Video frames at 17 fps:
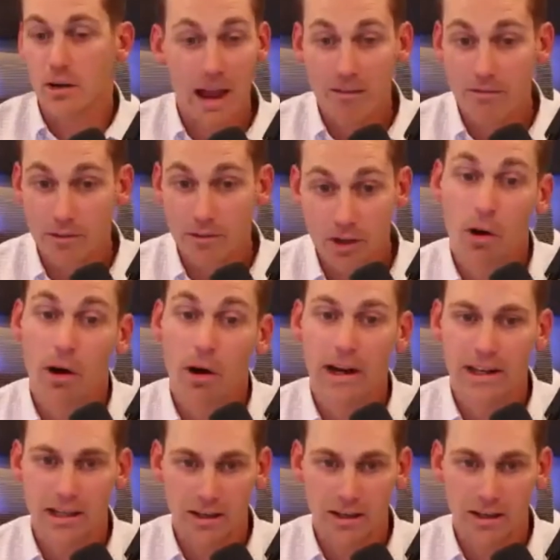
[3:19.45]
I have no
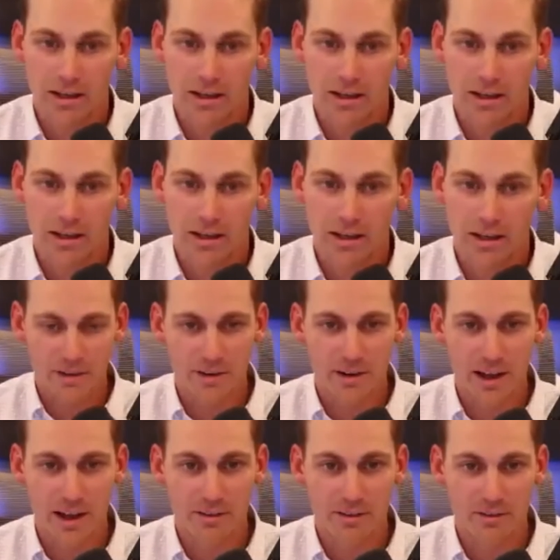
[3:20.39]
idea, but I'm going to
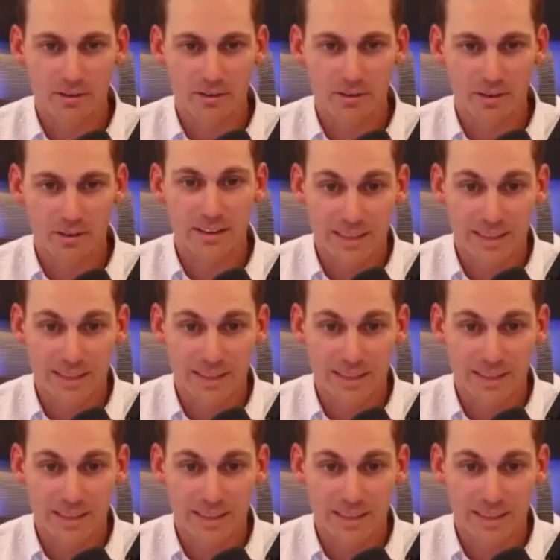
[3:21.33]
figure it out, right?